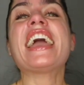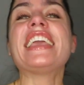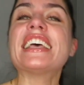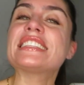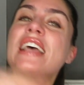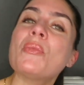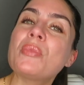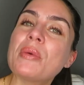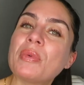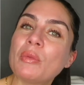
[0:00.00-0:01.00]
Yes,
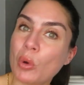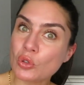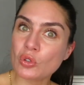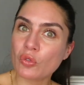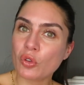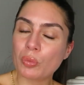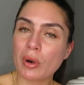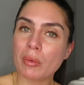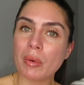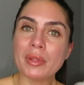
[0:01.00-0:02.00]
some people, most of you
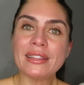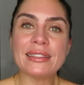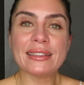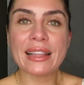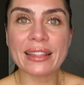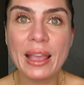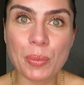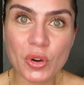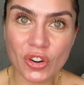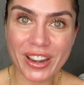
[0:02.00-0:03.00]
probably think that
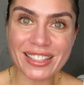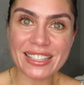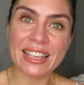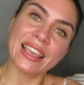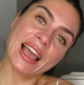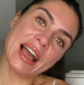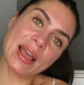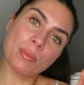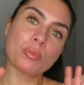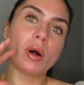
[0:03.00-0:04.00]
I'm crazy.
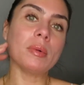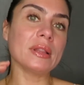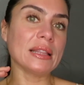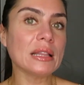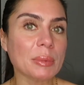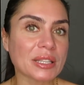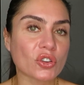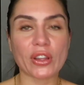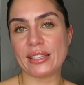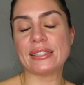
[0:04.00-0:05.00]
I'm probably a little bit
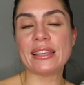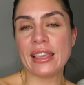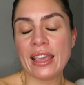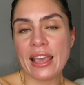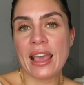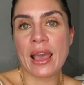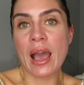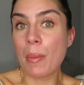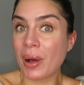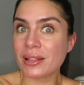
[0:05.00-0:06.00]
crazy
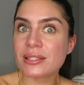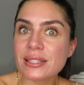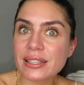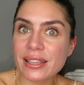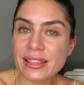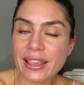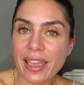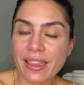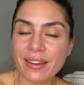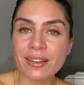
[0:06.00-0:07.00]
about
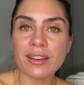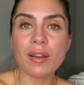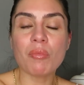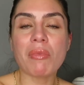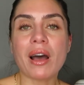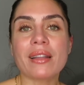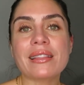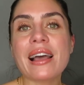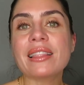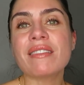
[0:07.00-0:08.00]
skincare,
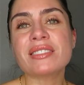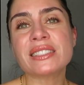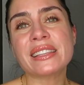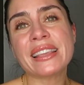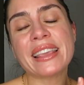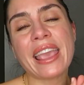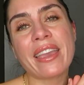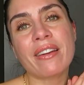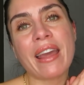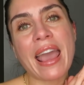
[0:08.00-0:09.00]
but I love
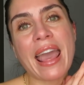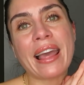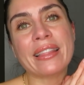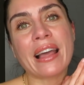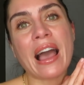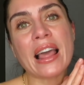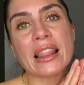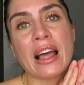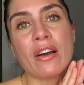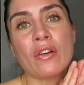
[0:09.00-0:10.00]
skincare and I
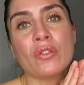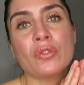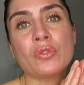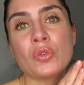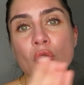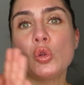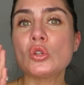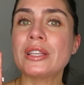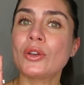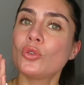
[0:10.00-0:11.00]
love
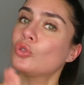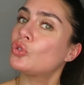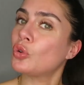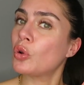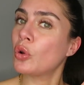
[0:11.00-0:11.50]
using good,